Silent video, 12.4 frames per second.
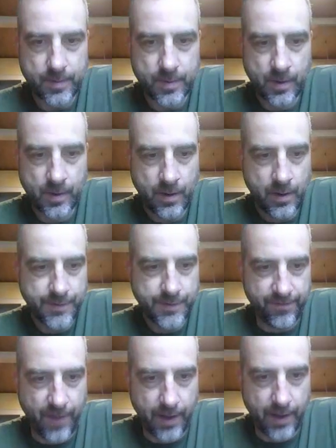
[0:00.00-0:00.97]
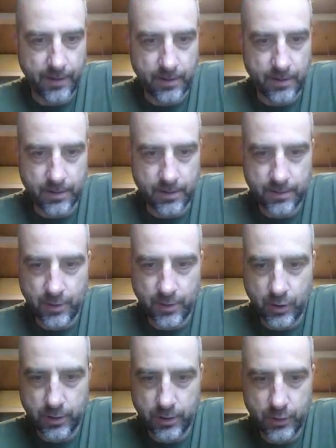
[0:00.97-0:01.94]
So my final
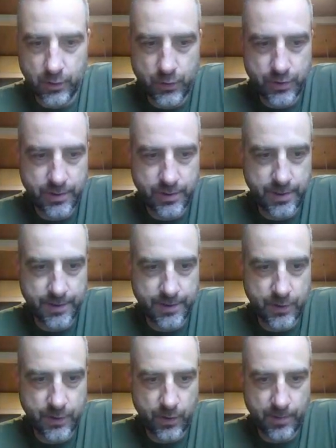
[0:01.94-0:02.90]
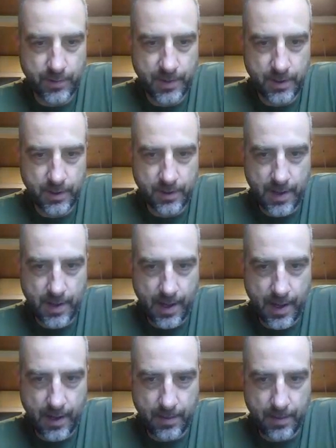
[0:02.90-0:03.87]
conclusion is going to be
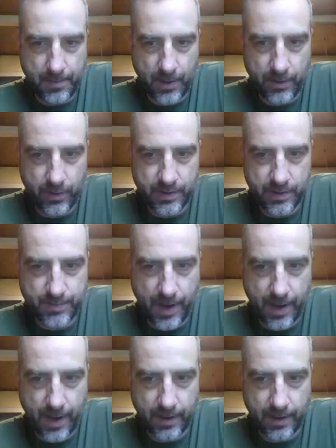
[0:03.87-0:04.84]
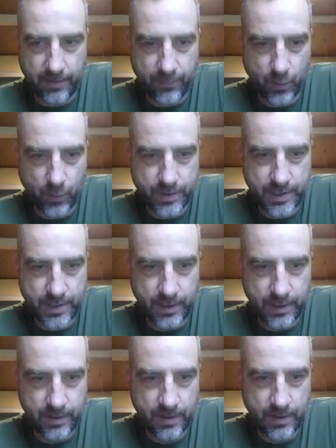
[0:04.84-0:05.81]
that Mary's pack had
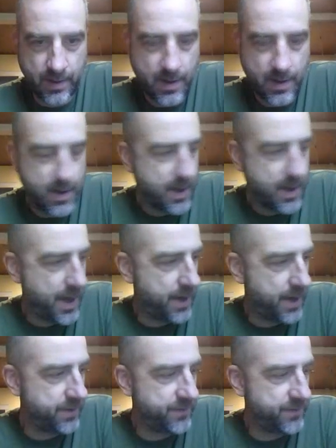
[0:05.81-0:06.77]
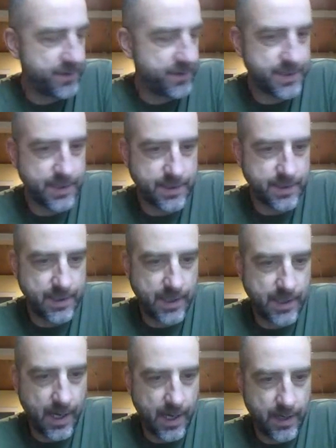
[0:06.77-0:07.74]
14 out of 60
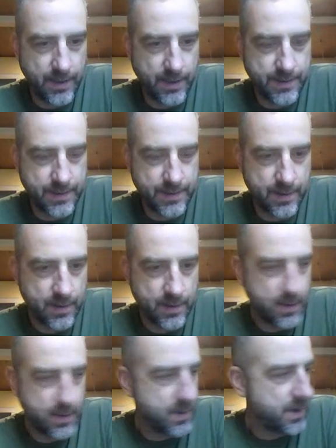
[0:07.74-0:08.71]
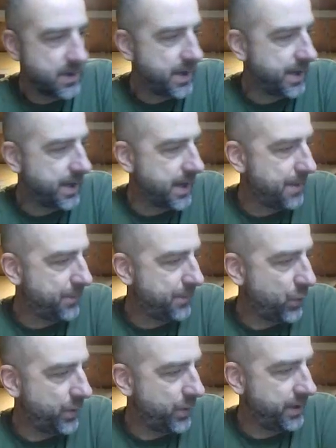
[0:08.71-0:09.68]
candies. I got
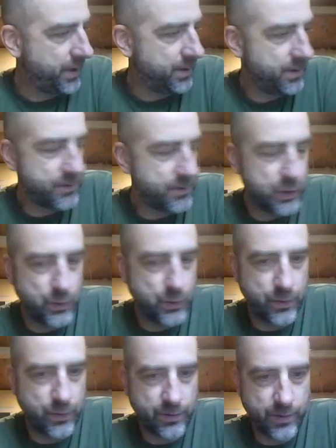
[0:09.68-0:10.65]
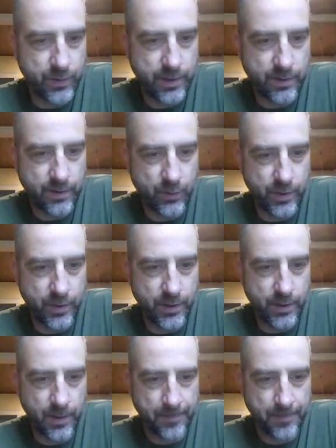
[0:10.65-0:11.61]

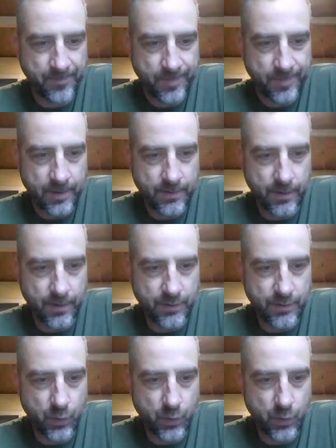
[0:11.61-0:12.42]
0.233, so that's